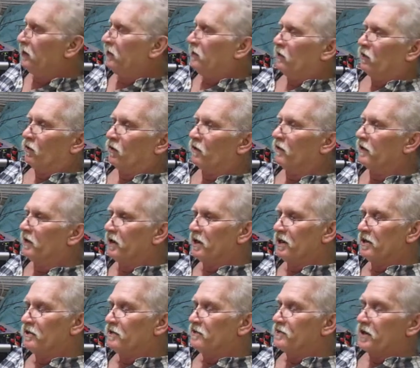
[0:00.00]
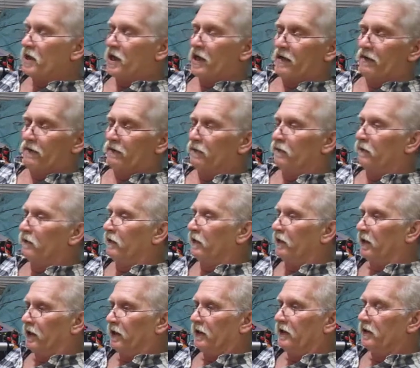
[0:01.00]
Lord knows I
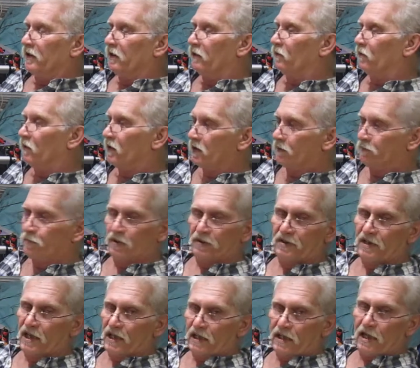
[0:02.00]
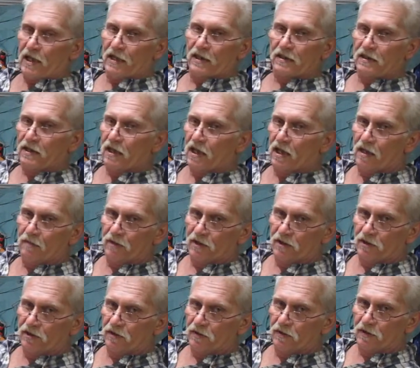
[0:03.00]
really don't want to put that kind of time
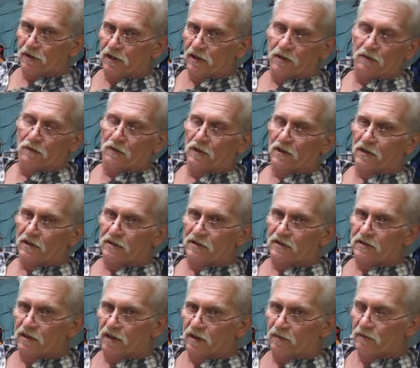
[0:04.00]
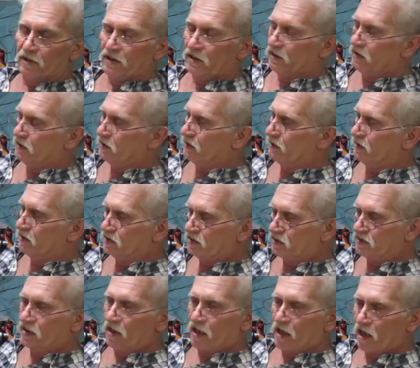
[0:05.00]
into anyway. So, I mean, this
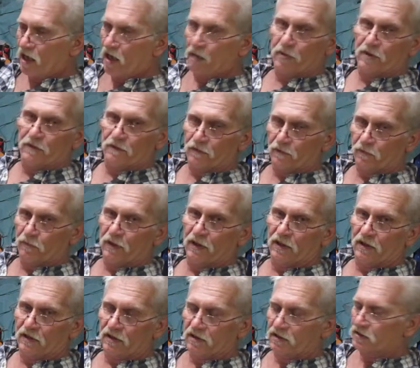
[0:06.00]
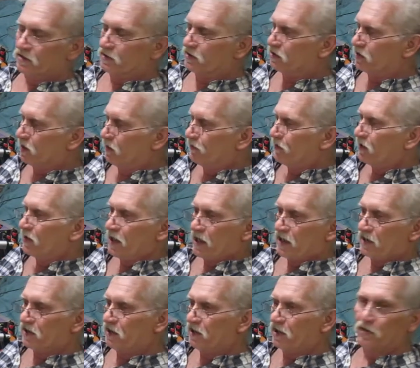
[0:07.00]
is a hobby for me. This is something I
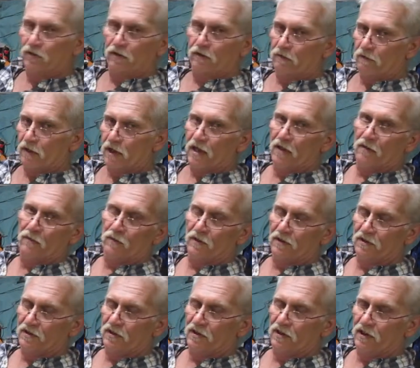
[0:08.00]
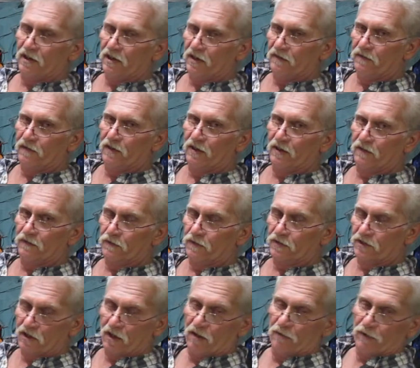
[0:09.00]
tinker around with in the evening for
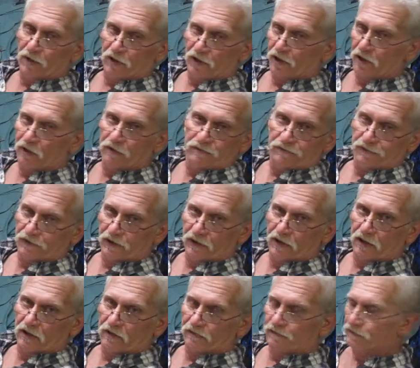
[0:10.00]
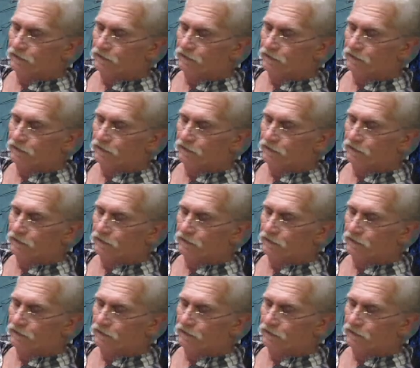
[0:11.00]
something to do, you know.